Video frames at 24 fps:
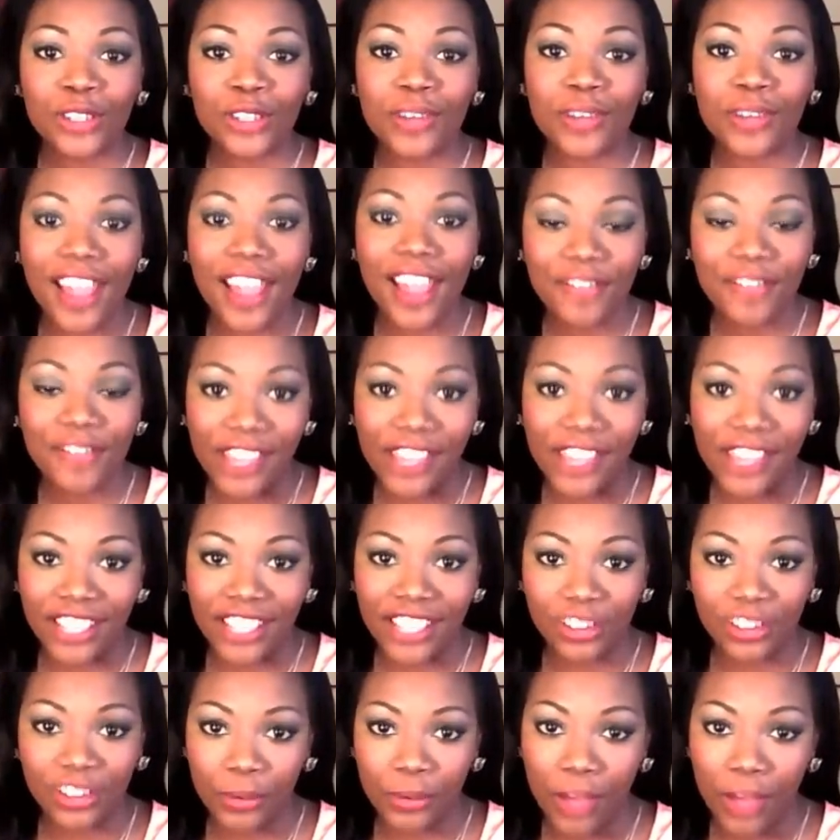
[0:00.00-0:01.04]
So not
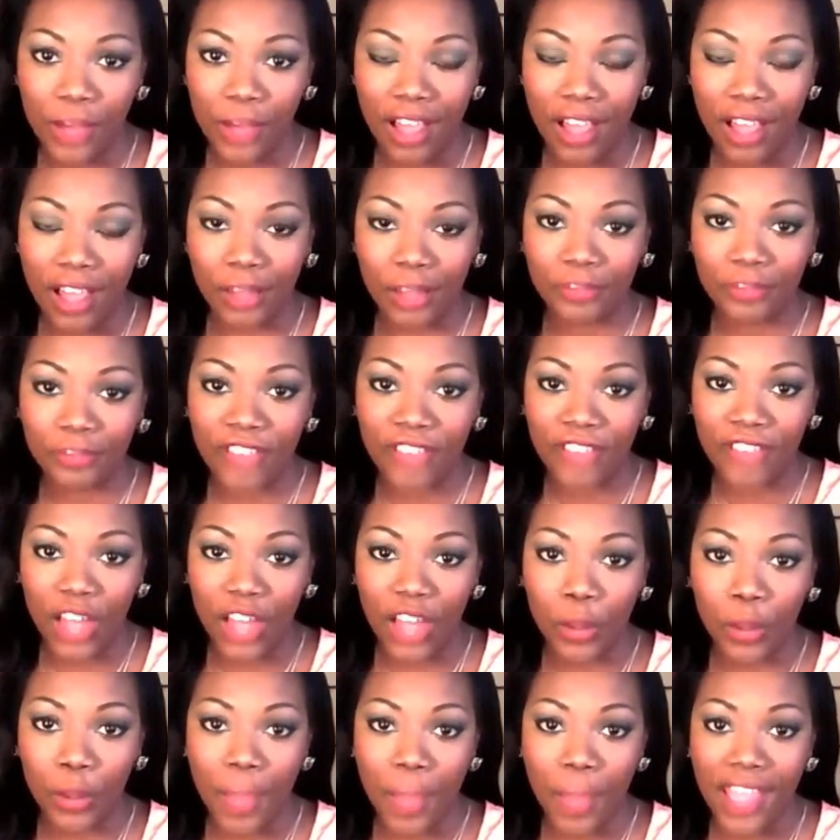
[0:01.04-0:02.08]
forget to
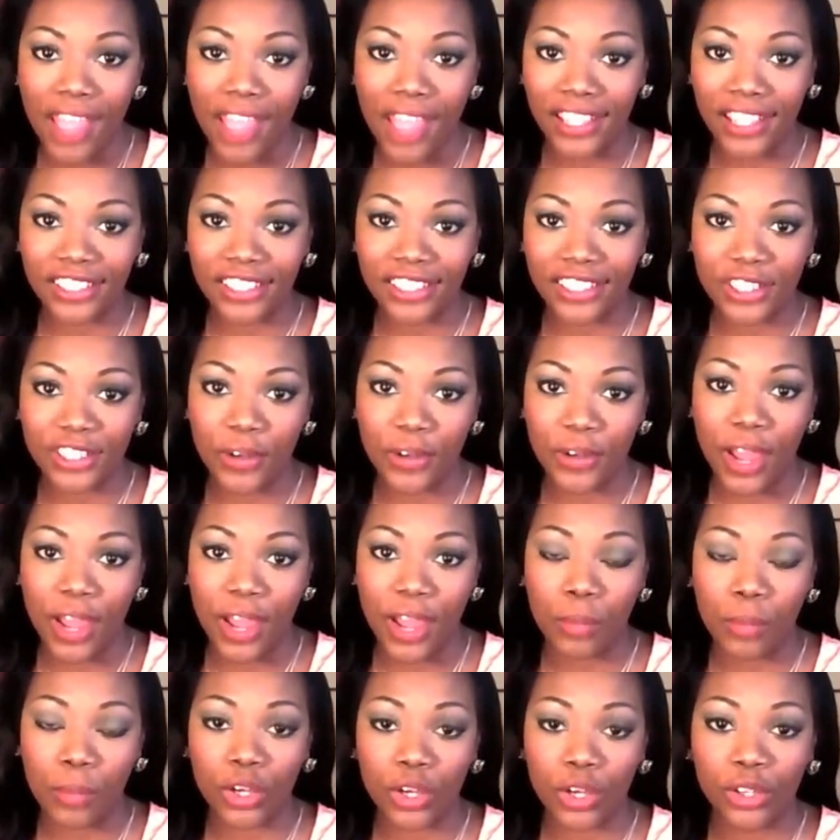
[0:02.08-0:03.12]
follow my
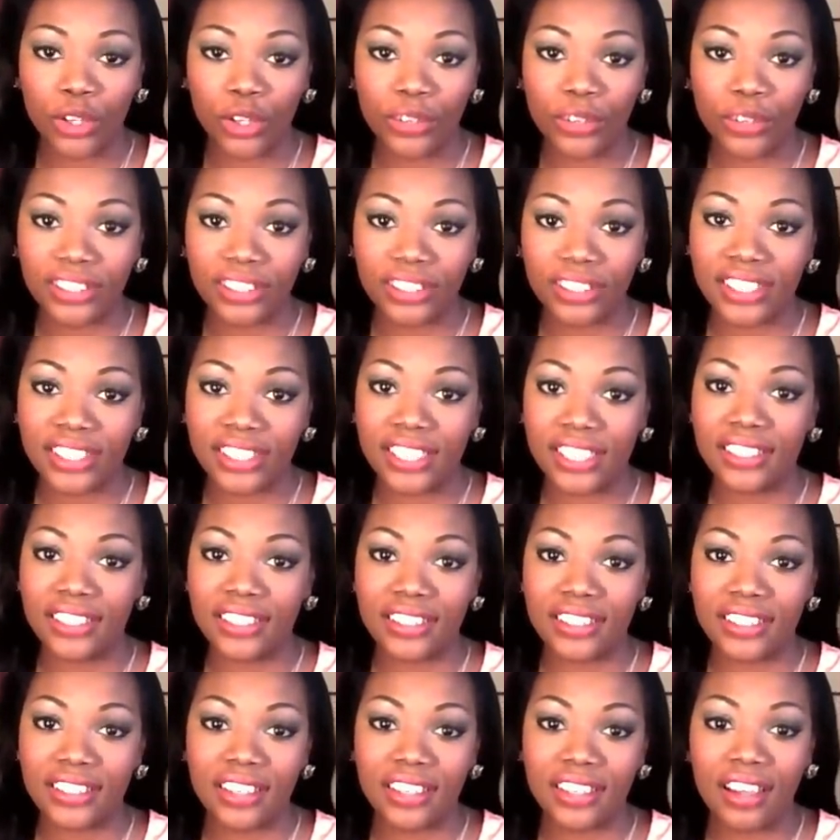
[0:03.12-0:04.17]
Instagram, where you can see
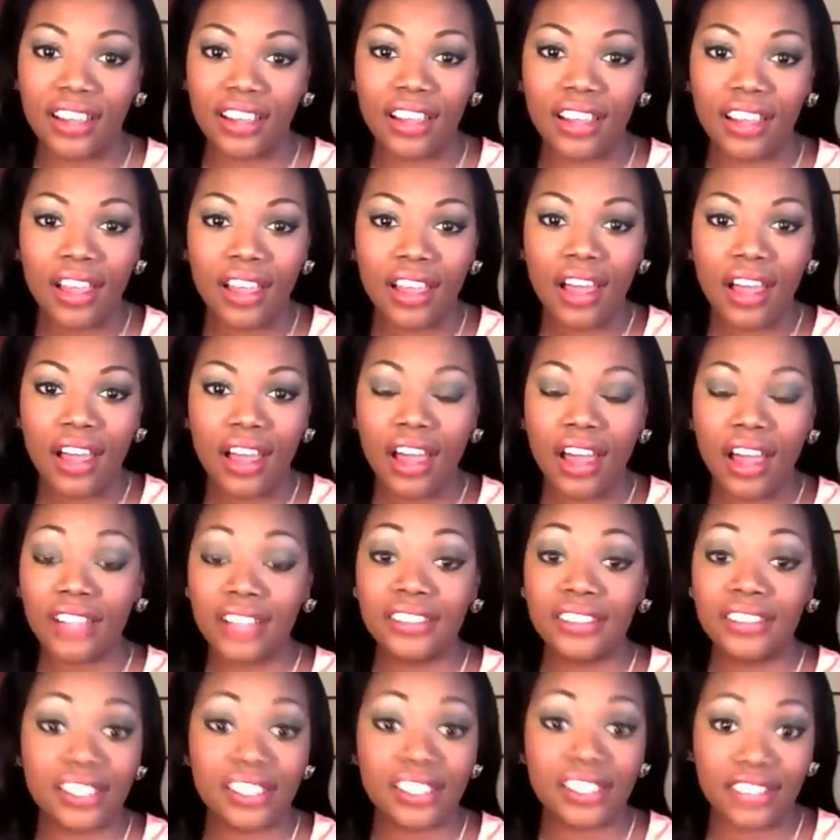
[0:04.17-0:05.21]
this look
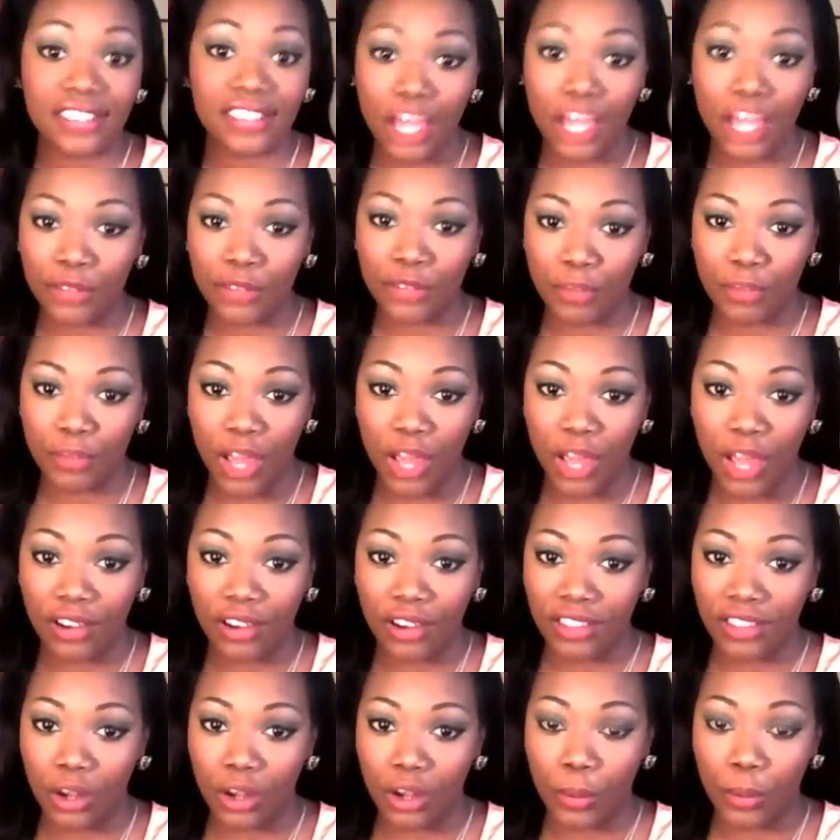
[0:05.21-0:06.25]
10 times
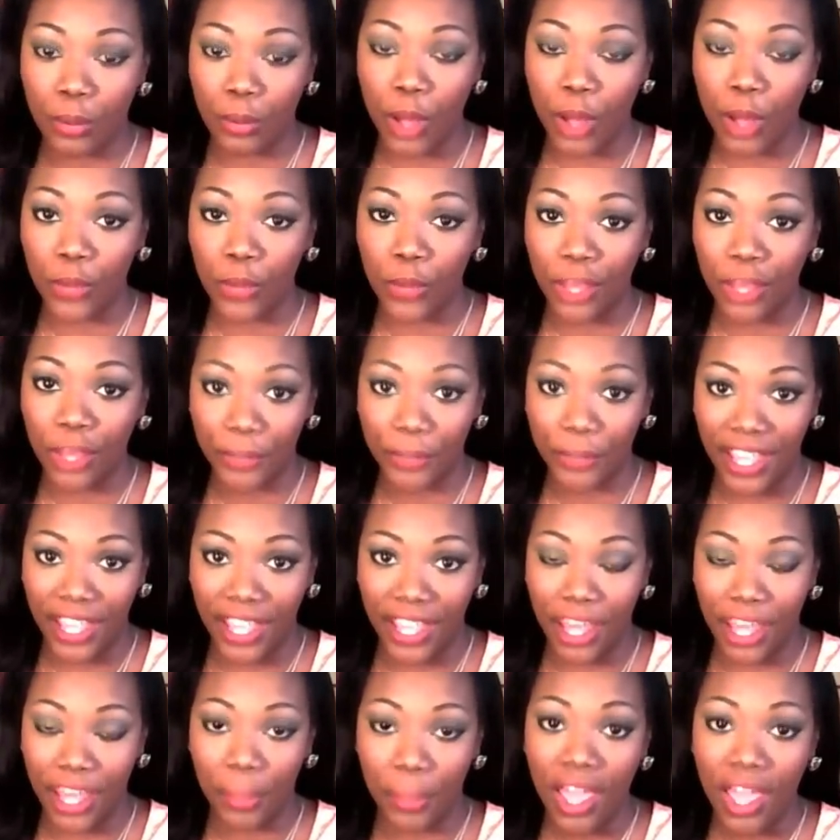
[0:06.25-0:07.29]
better than on my
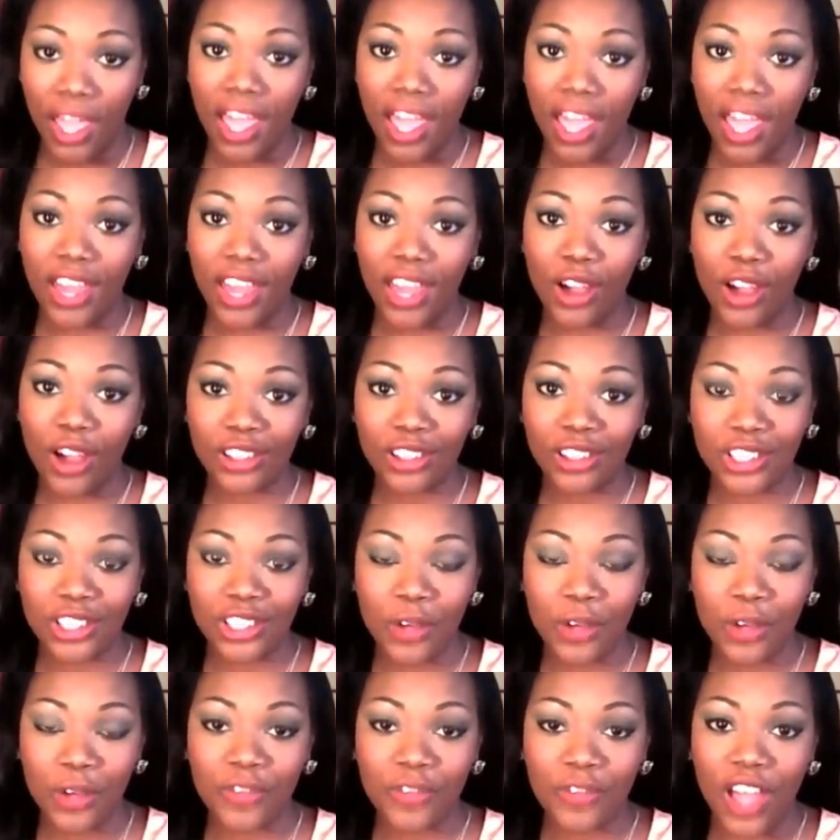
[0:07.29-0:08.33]
webcam. And
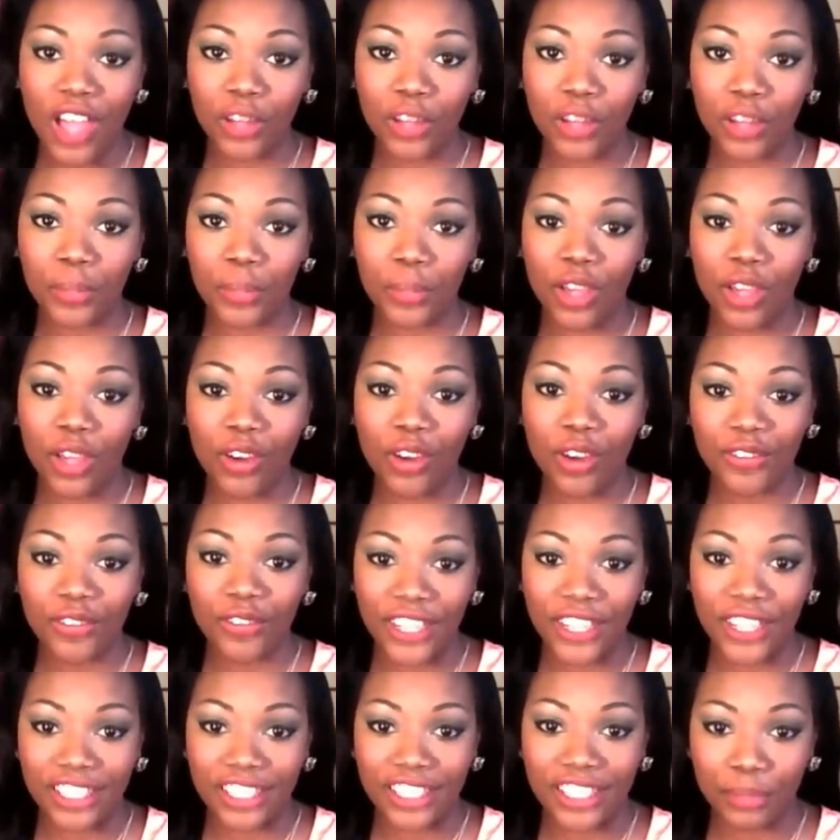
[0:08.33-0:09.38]
also follow me
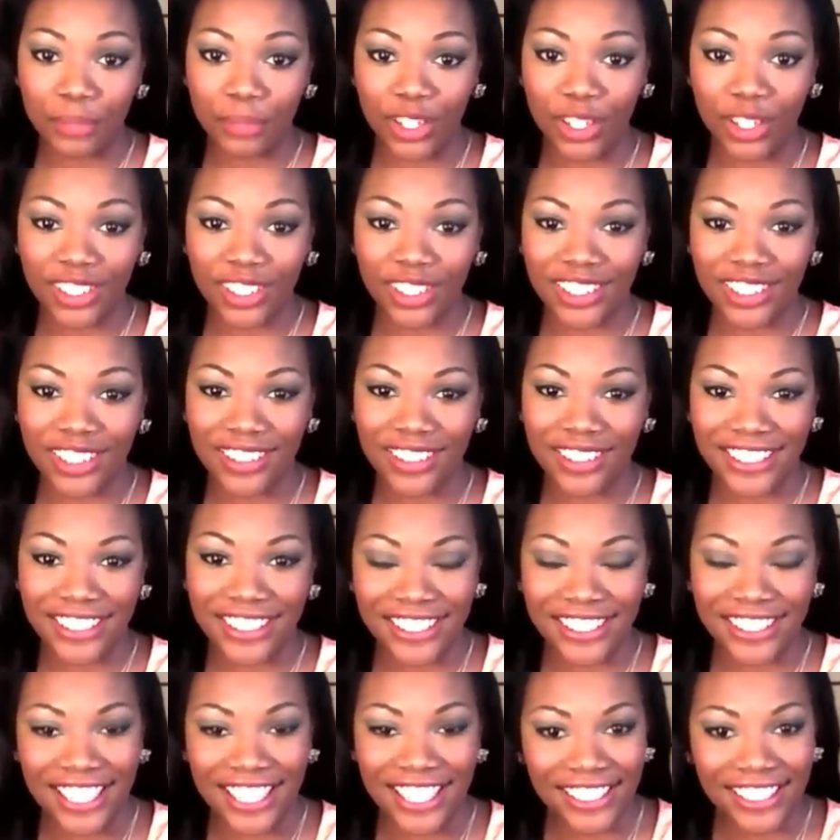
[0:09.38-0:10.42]
on Facebook. So
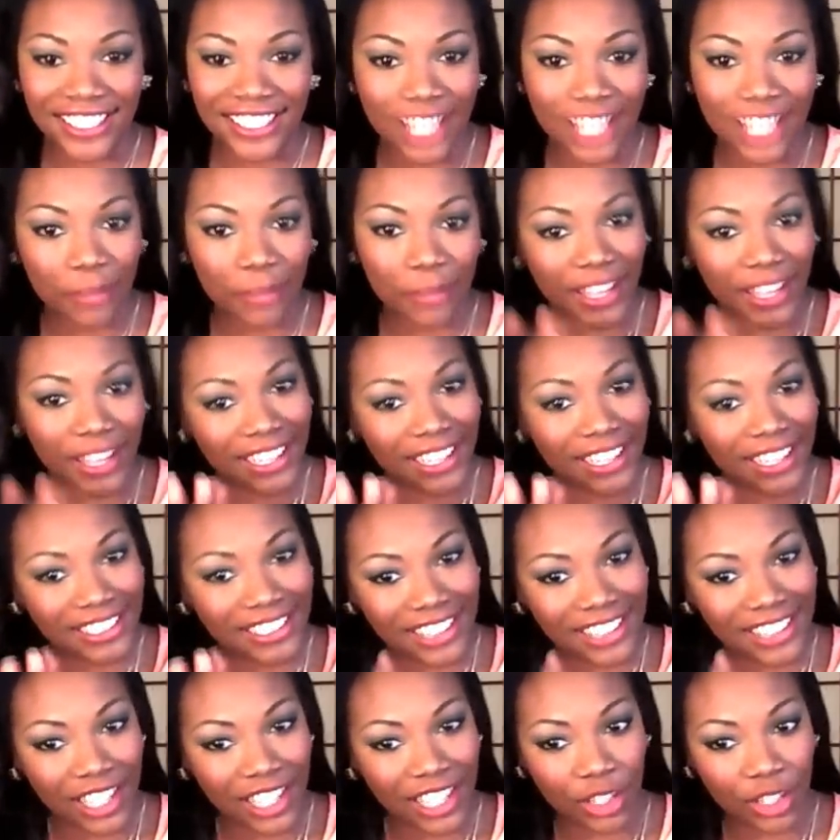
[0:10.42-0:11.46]
until next time
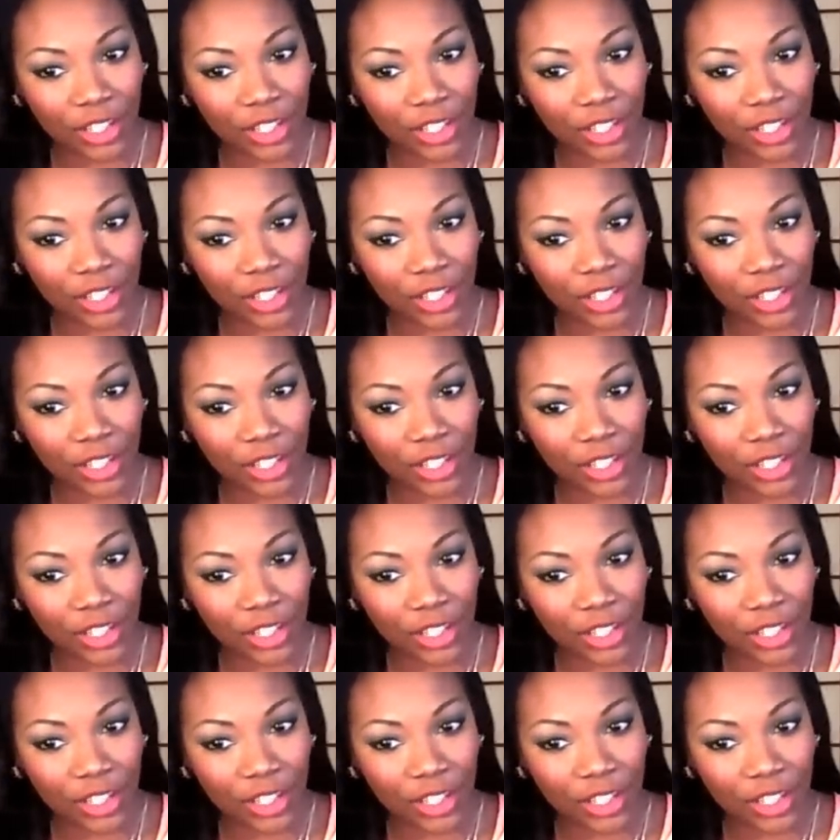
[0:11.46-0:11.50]
ladies,